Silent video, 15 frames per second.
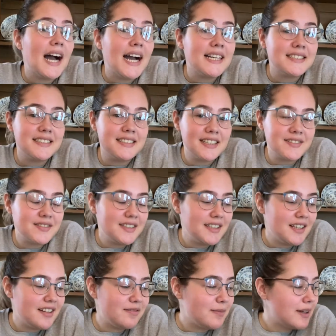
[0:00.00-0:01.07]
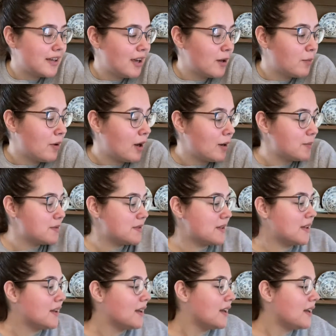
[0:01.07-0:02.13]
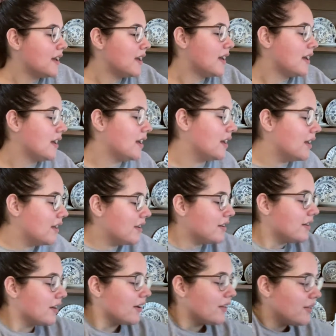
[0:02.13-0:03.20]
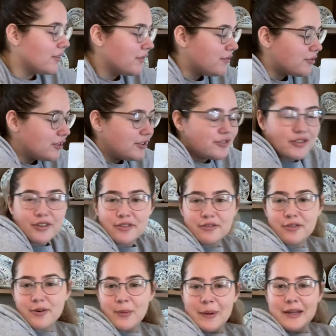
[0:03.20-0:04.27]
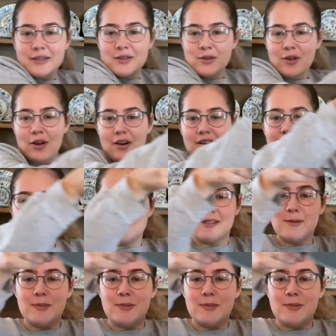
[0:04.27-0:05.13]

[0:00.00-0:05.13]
I definitely left my cake pops in the freezer for way too long because it's